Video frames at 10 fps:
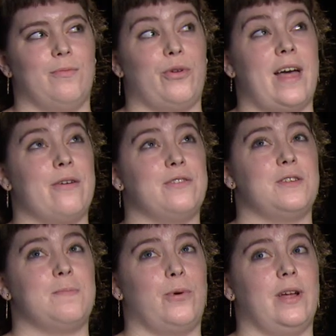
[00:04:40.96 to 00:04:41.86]
without
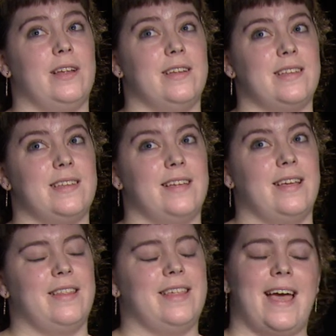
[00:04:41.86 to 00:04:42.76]
spoilers
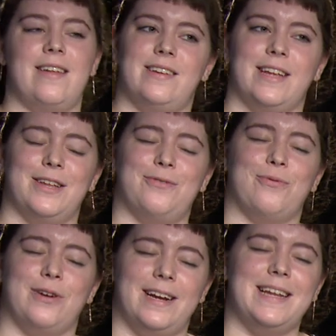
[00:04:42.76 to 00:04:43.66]
the ending is
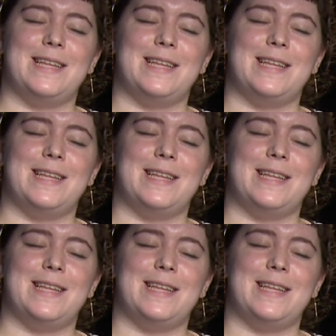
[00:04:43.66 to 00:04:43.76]
really